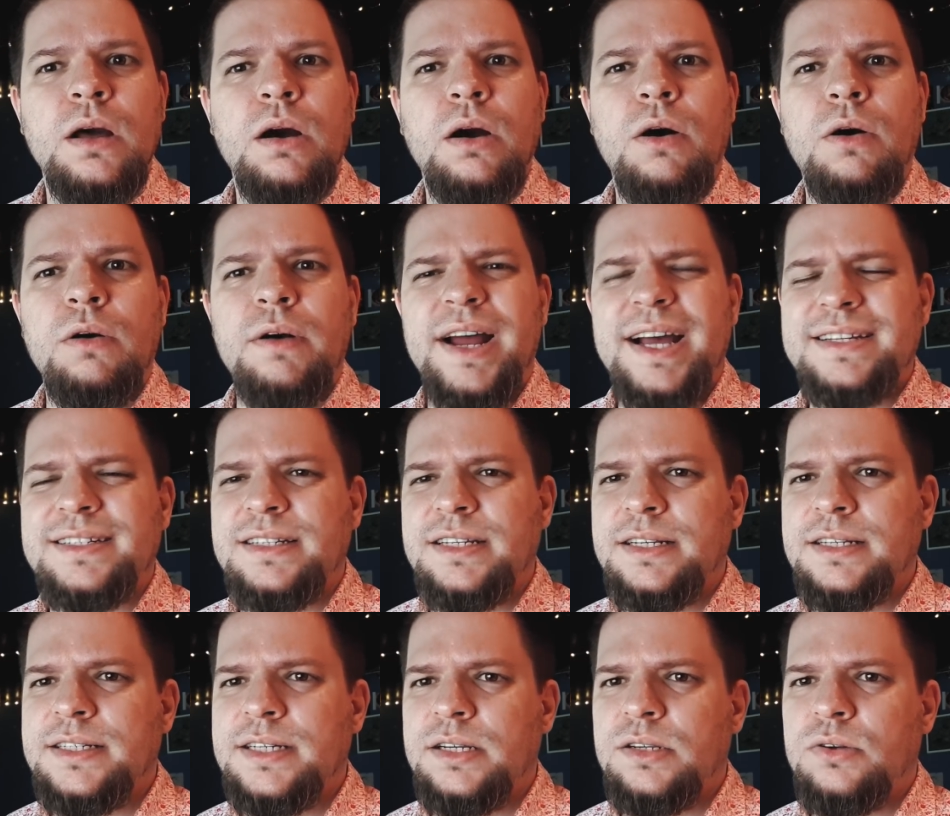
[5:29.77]
or as
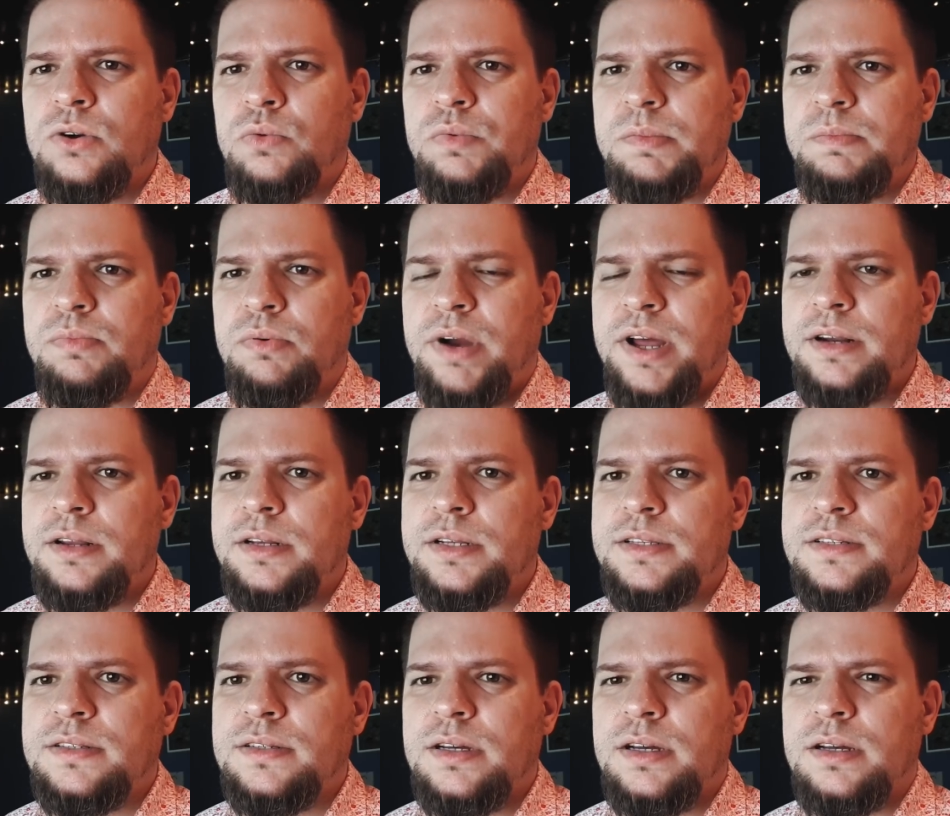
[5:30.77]
Nintendo rebranded
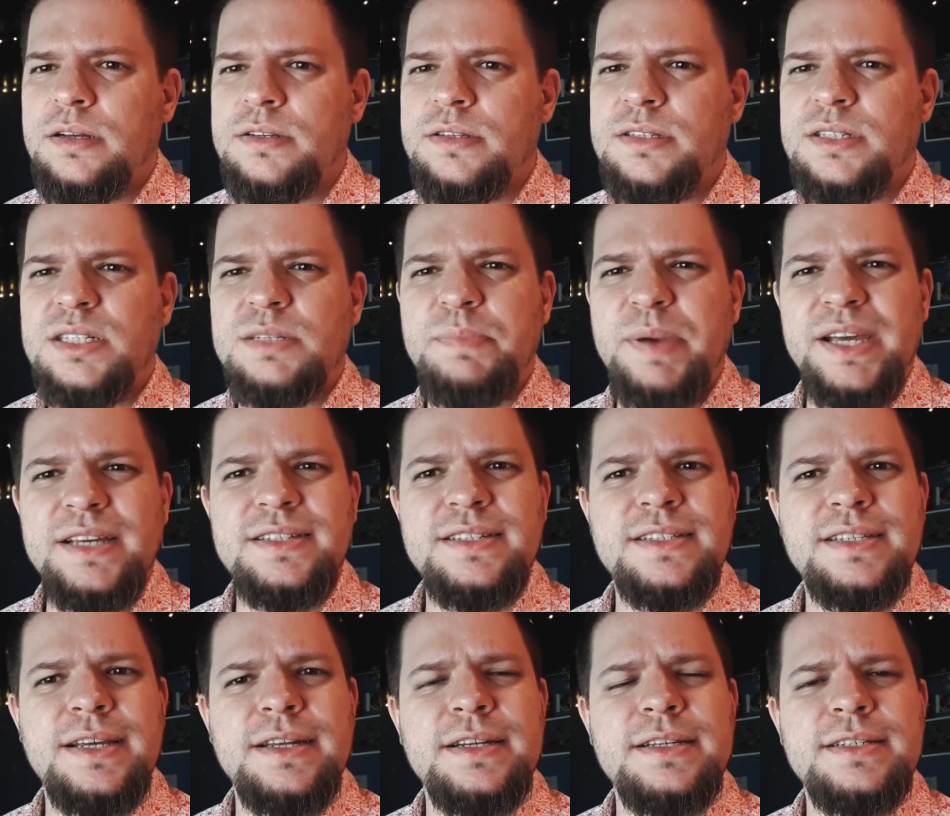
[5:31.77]
it, Space
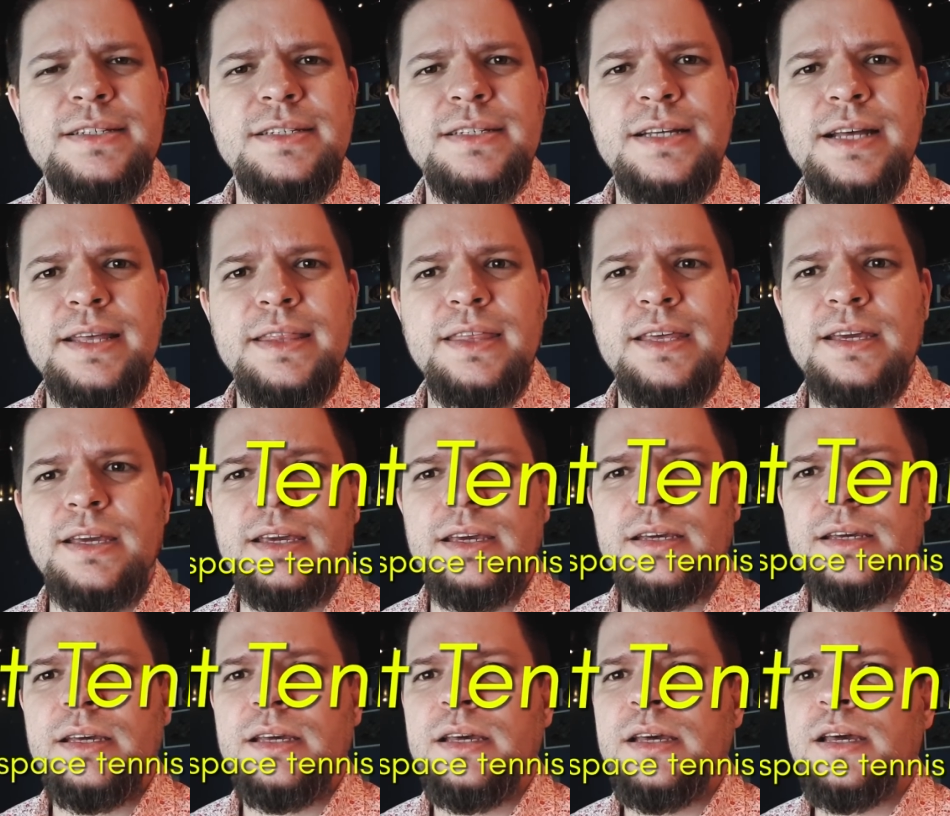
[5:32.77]
Tennis, I think.
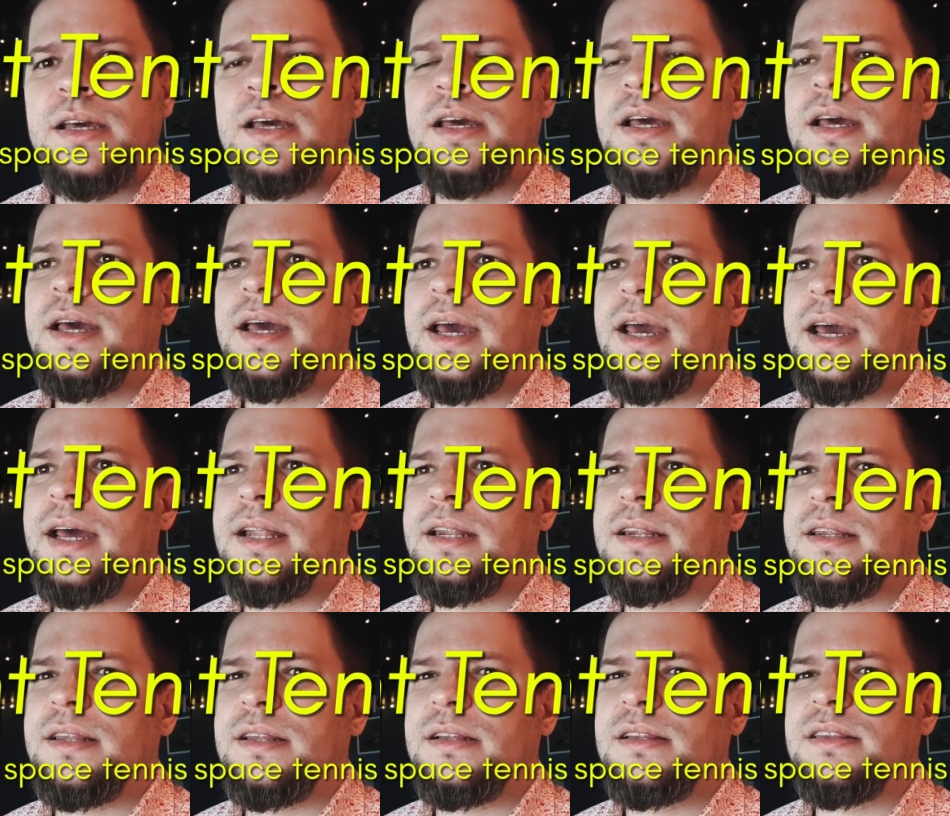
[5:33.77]

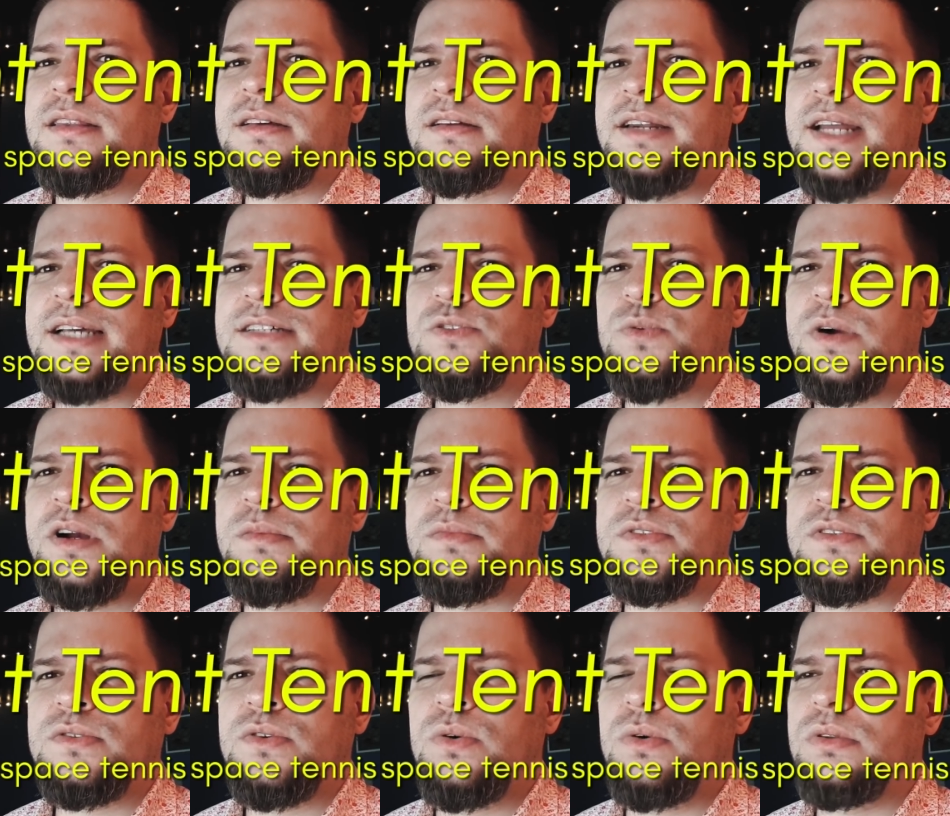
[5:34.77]
And the next one
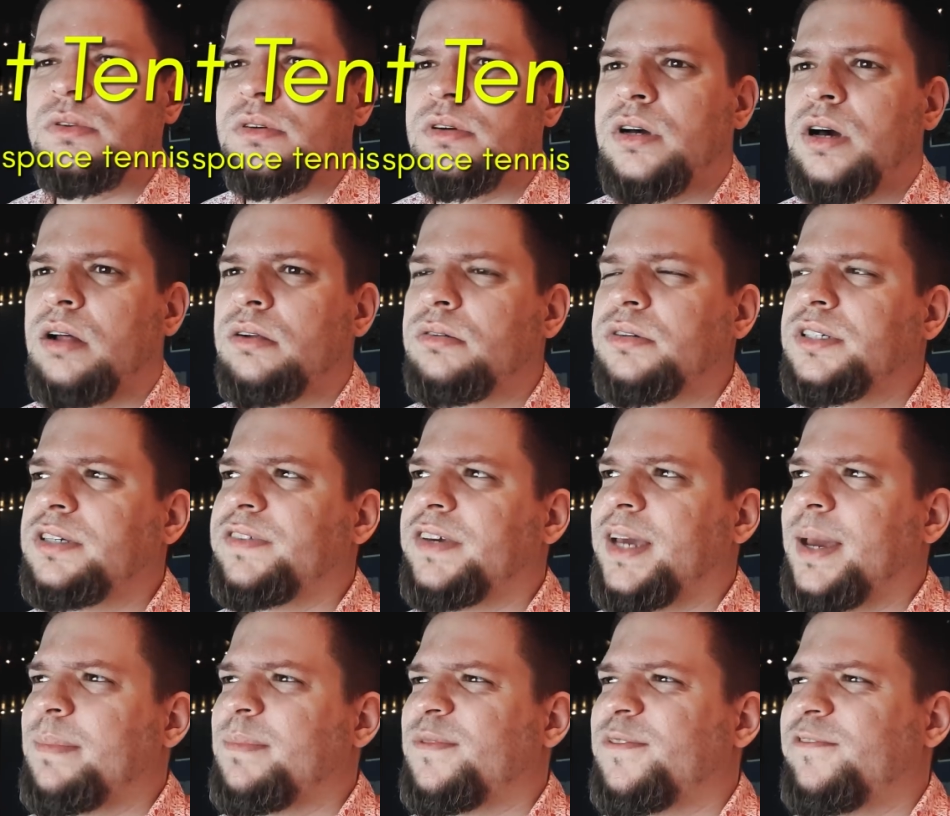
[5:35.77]
was called the Color TV
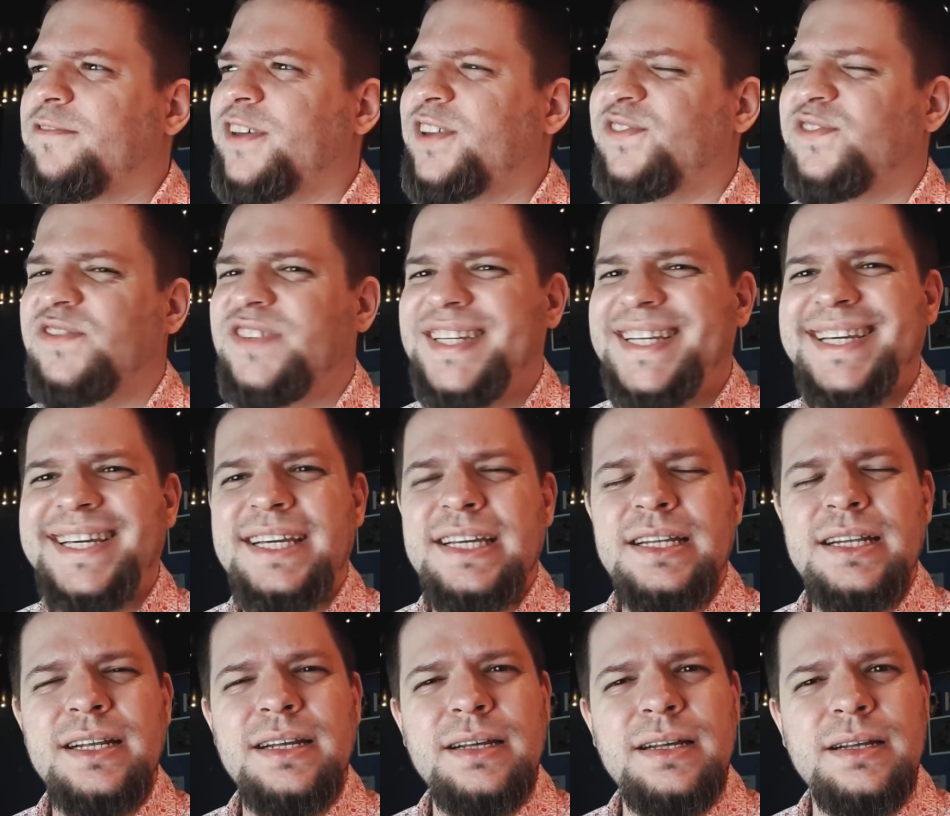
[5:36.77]
Game
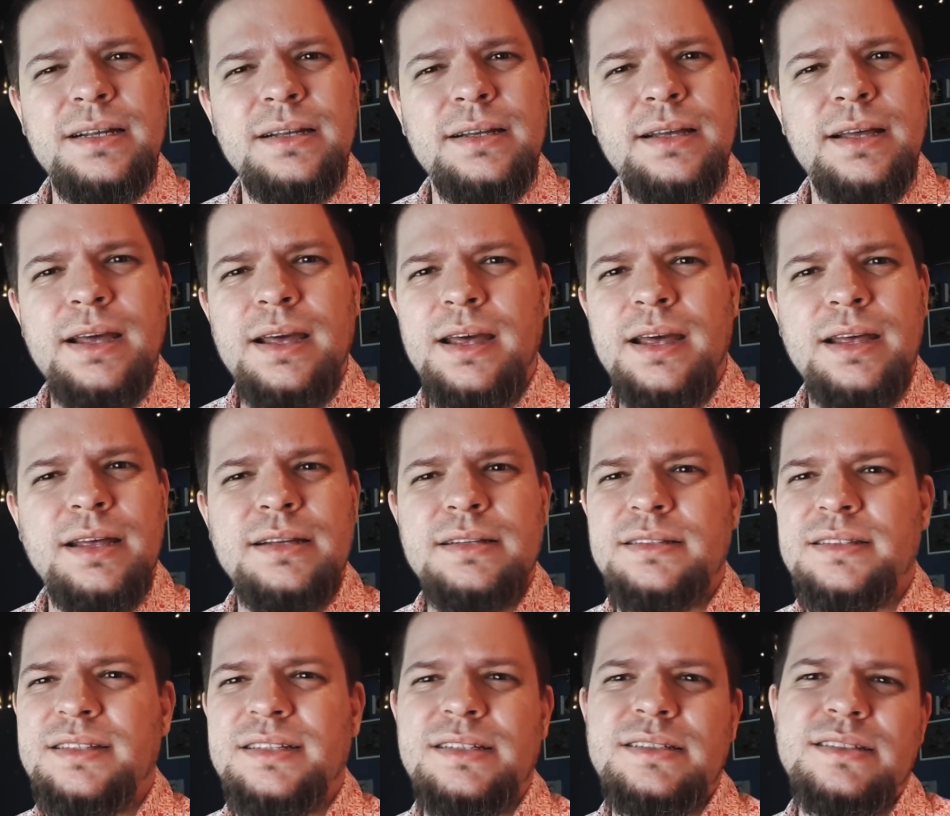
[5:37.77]
15,
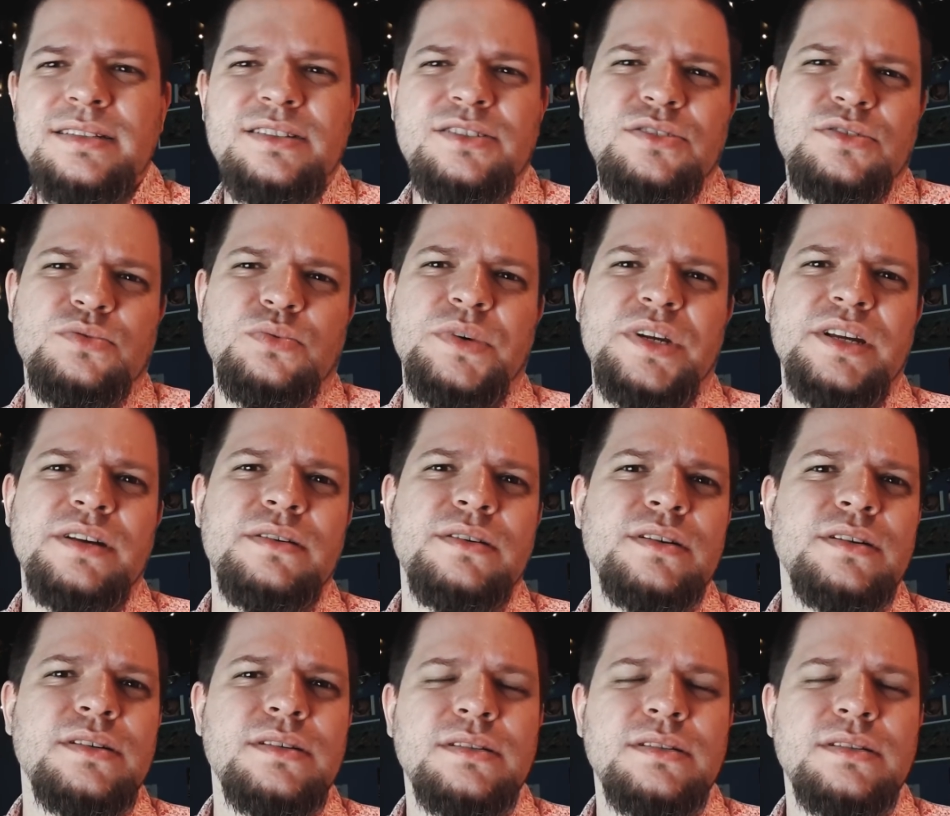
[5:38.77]
and it's just weird.